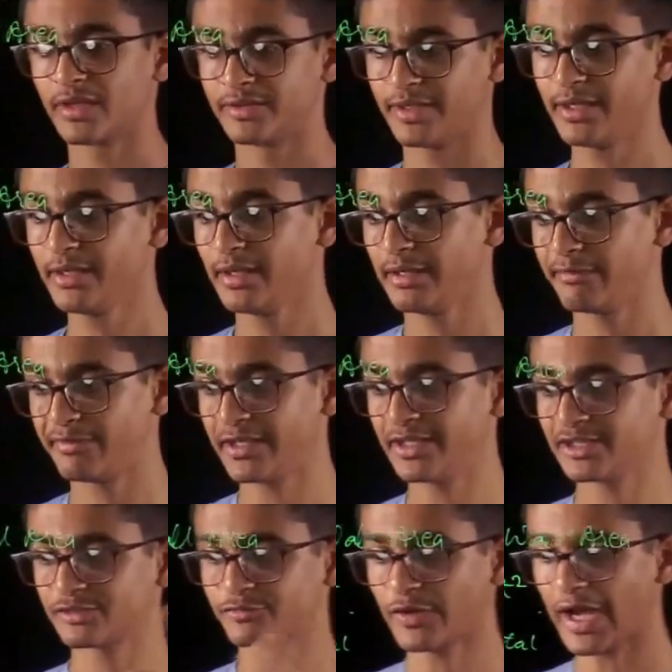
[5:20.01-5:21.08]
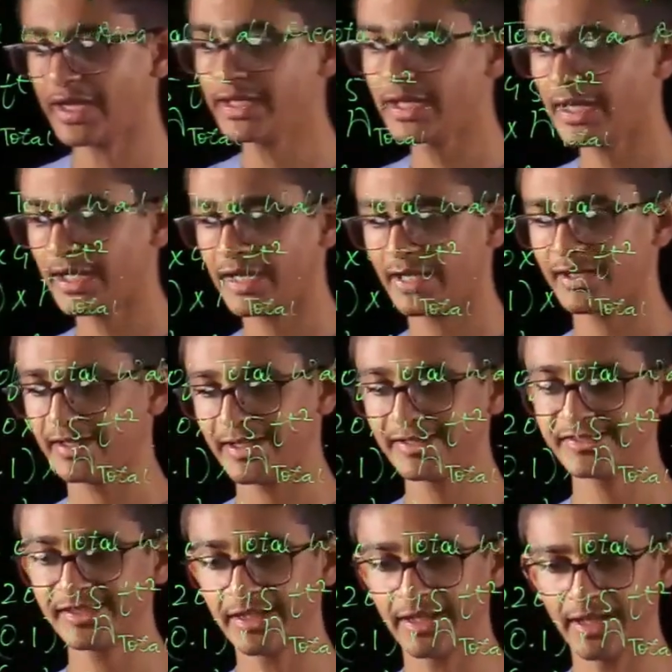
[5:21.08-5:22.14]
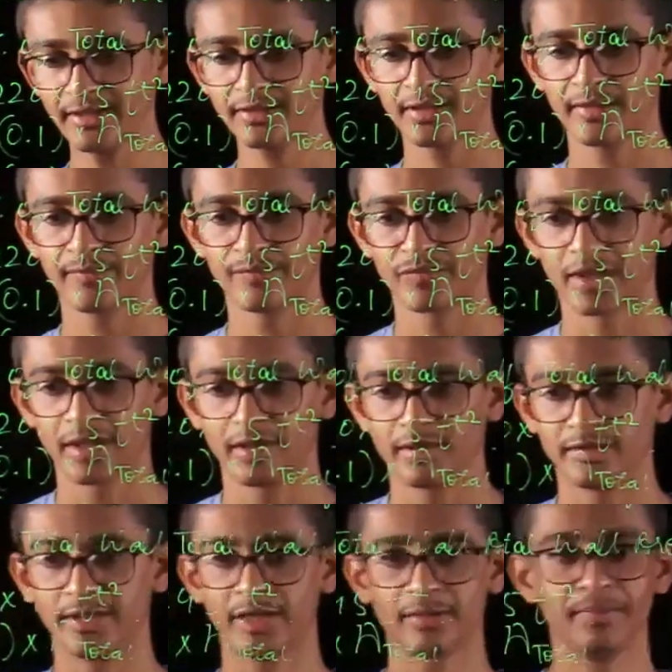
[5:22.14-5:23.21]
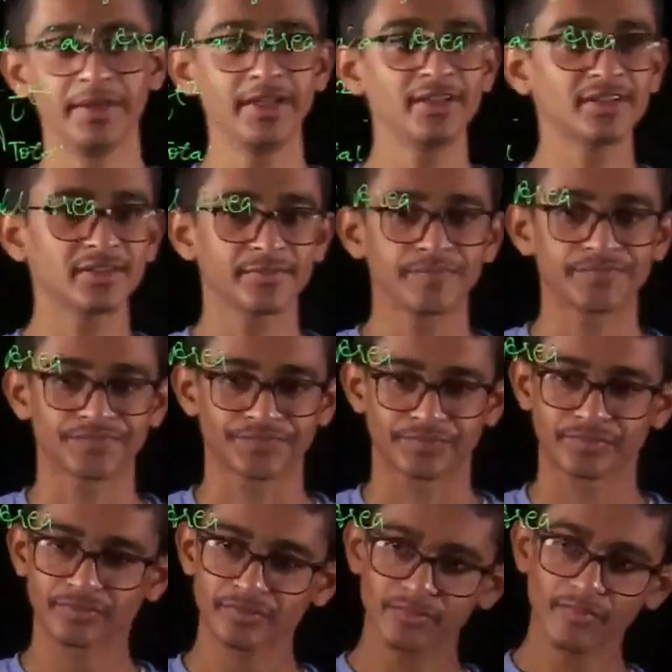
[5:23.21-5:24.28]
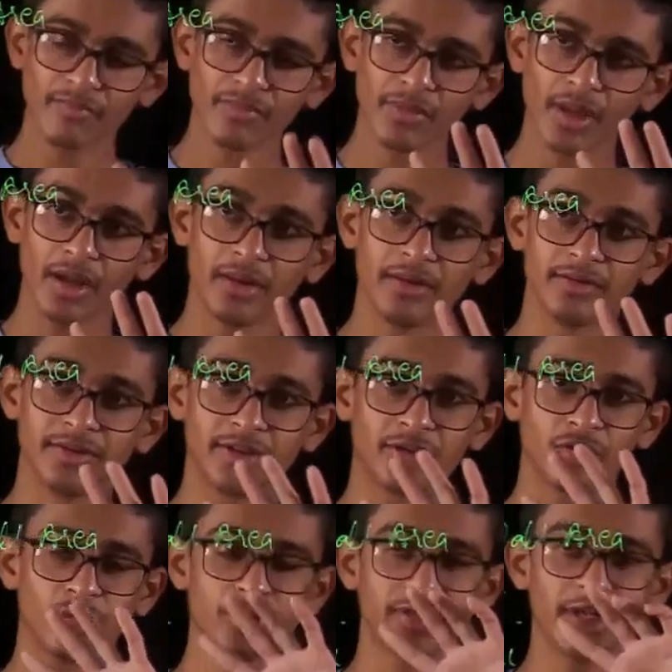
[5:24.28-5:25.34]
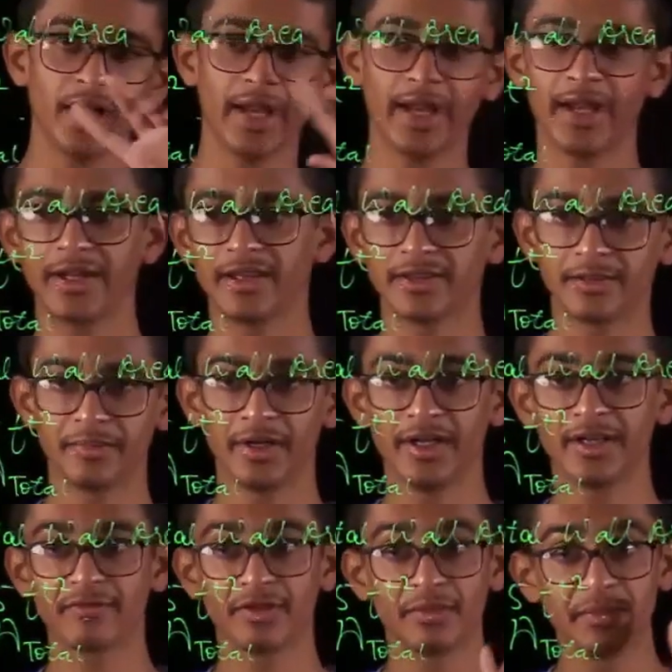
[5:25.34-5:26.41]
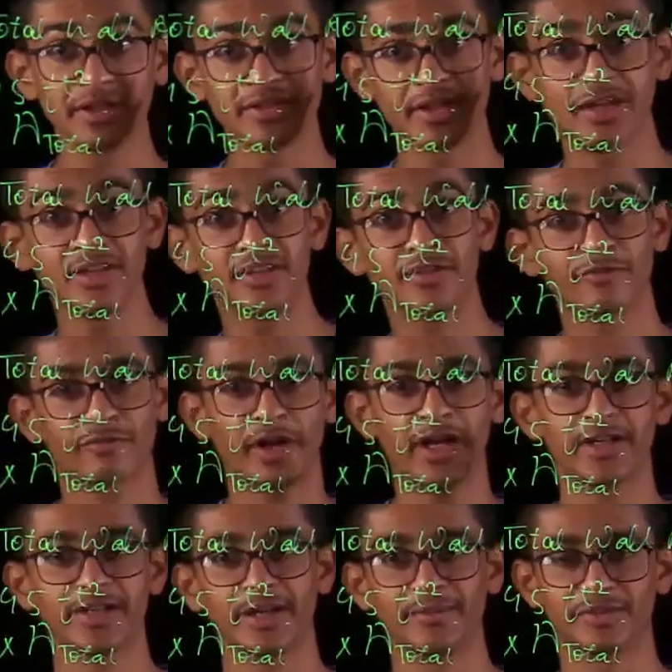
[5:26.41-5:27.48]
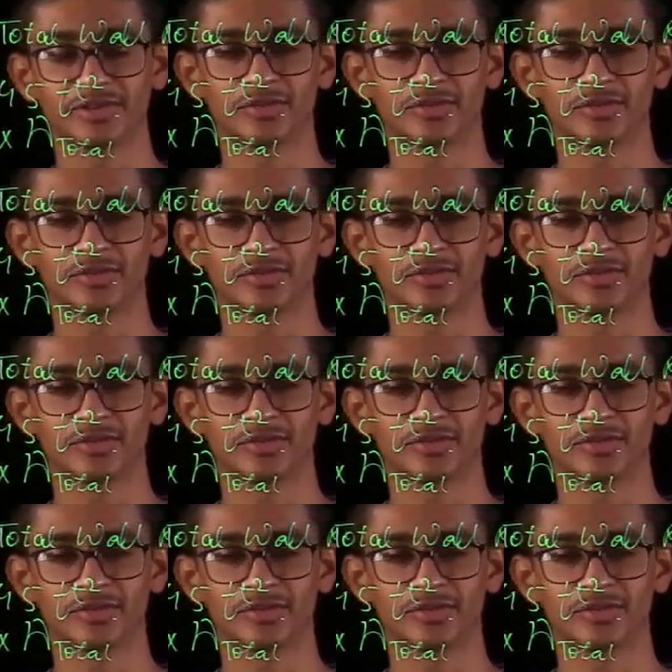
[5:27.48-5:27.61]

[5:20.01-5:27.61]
Then if it is 5 ACH, that means the total air in the building will be changed 5 times.